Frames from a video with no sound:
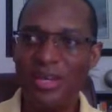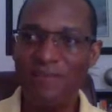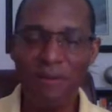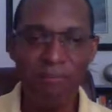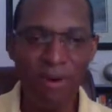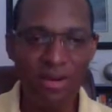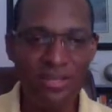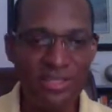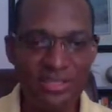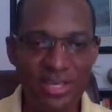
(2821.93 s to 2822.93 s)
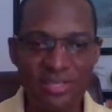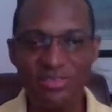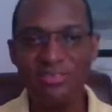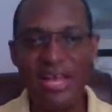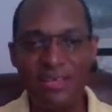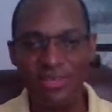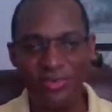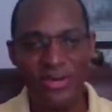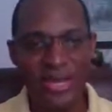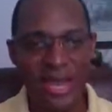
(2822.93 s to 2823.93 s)
if a politician, it's just like
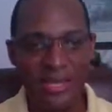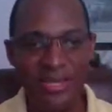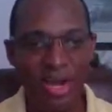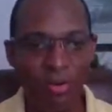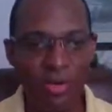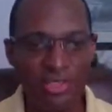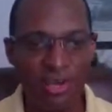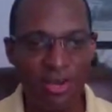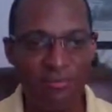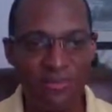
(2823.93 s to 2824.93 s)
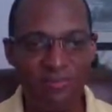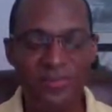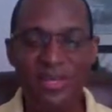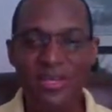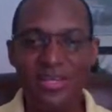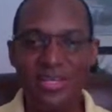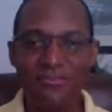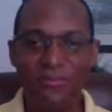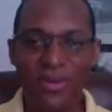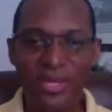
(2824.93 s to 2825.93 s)
you and I in our jobs,
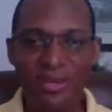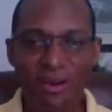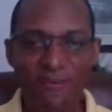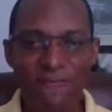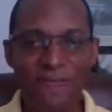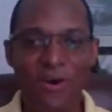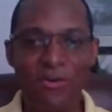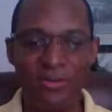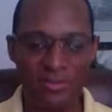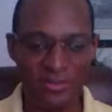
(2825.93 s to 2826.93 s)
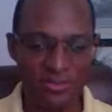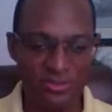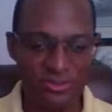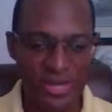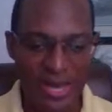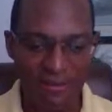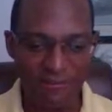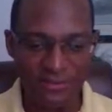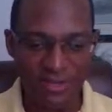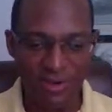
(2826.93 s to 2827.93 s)
if we are found to
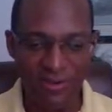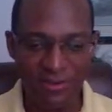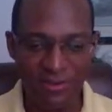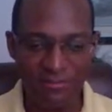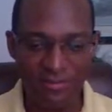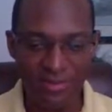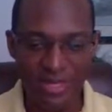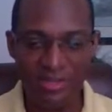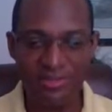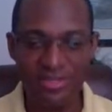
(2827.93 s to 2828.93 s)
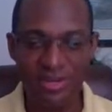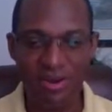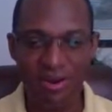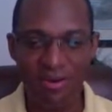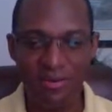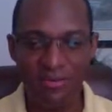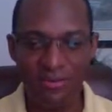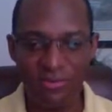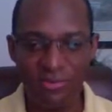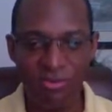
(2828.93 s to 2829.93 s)
have done things that are
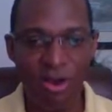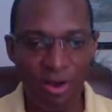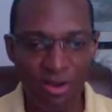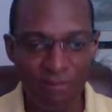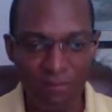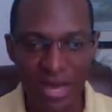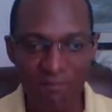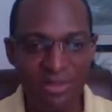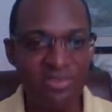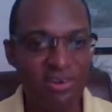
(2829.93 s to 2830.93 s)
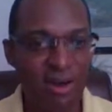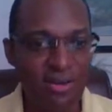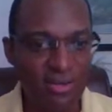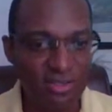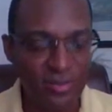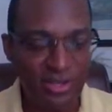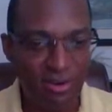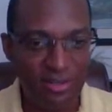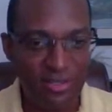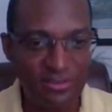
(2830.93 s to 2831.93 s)
wrong, misconduct we
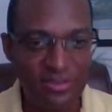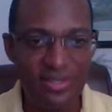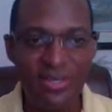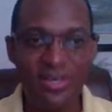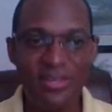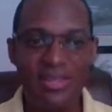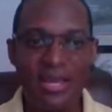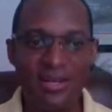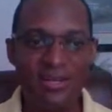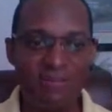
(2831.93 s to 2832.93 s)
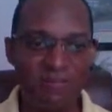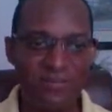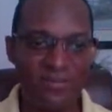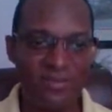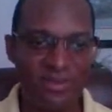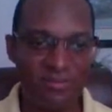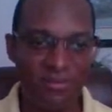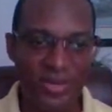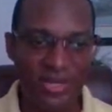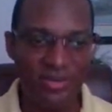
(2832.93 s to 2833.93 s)
call it, then
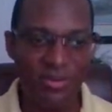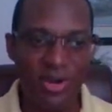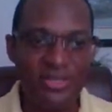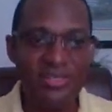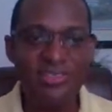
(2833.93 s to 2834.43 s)
we're